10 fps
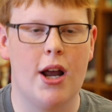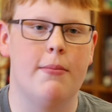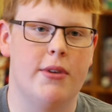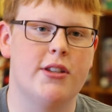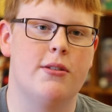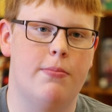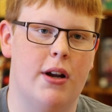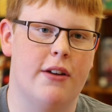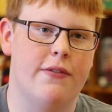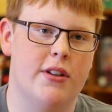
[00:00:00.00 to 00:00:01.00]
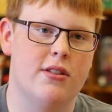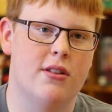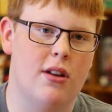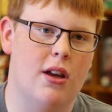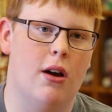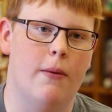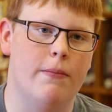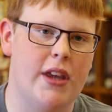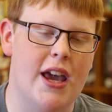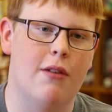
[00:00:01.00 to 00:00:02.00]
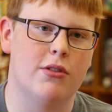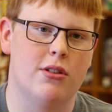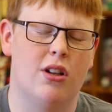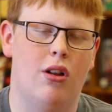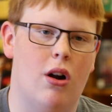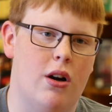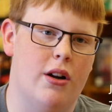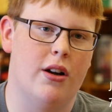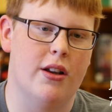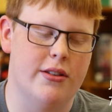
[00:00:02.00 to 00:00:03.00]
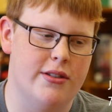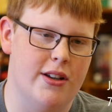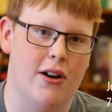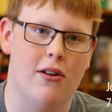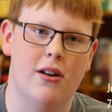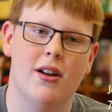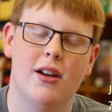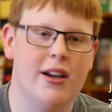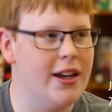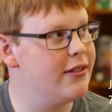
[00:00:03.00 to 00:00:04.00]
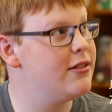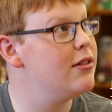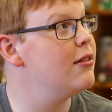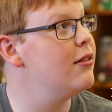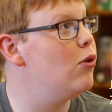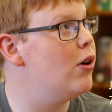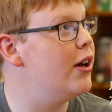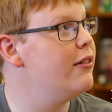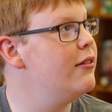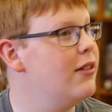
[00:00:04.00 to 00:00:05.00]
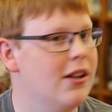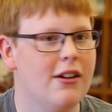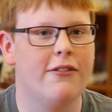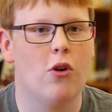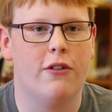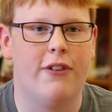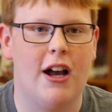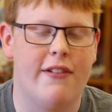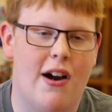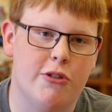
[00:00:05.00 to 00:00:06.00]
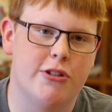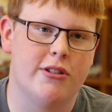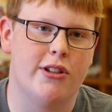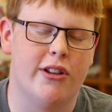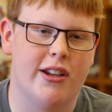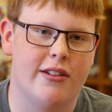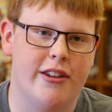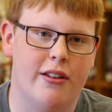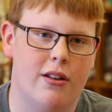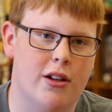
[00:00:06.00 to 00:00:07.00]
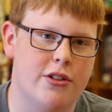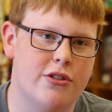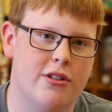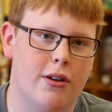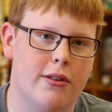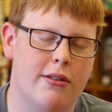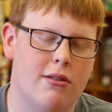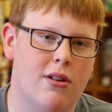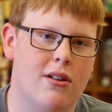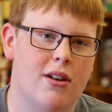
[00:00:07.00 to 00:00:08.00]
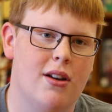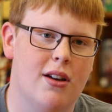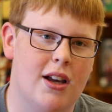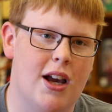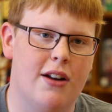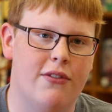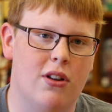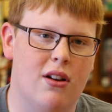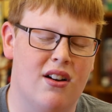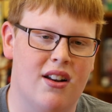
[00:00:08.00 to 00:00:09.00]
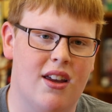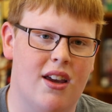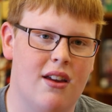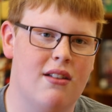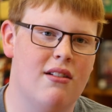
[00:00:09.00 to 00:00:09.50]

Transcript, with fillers: I missed breakfast, um, yeah, it was a little harder because, you know, it's what, four or five hours until you get to eat lunch, so it's kind of a long day